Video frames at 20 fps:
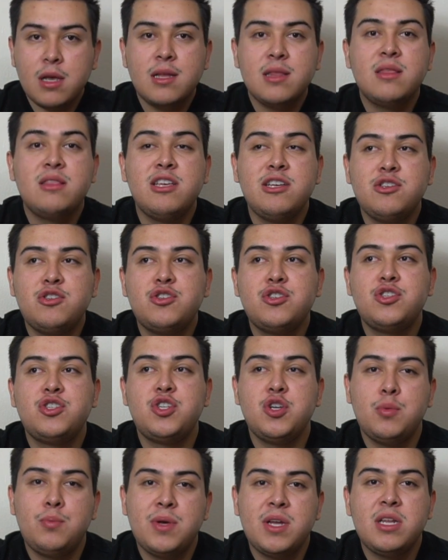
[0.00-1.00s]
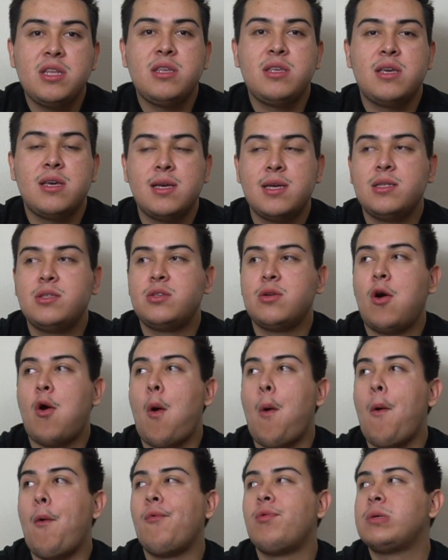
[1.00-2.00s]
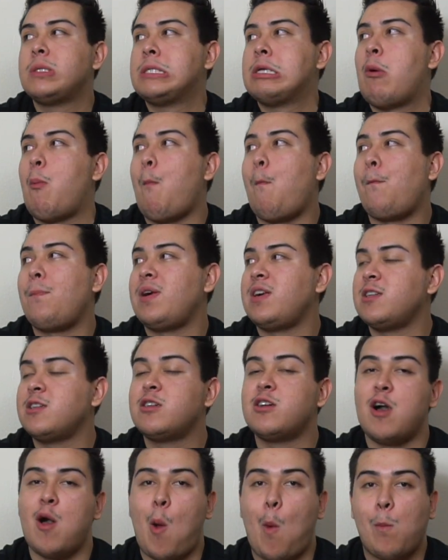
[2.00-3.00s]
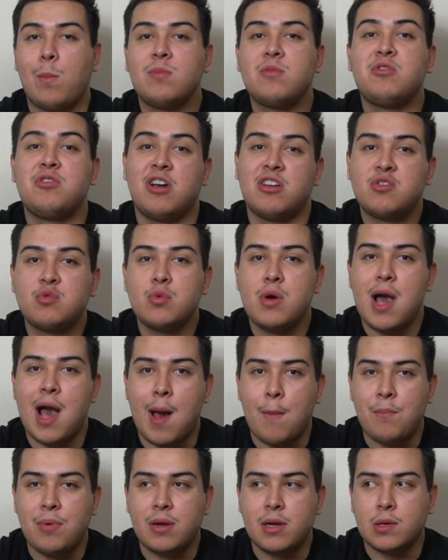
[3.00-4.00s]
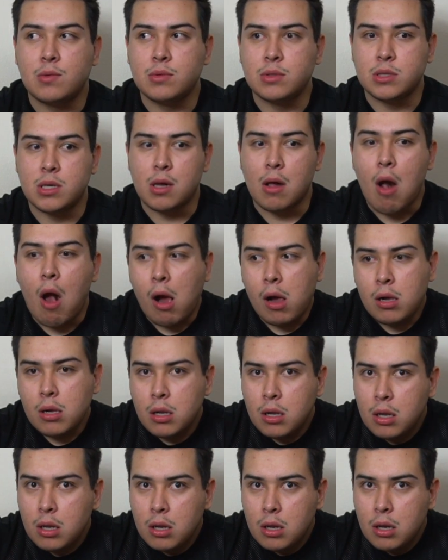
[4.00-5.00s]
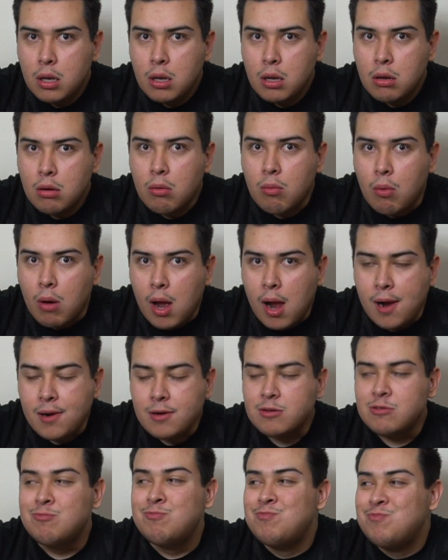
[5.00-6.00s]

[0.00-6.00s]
these stupid kids, oh my God, guess what happened? And I was like, what?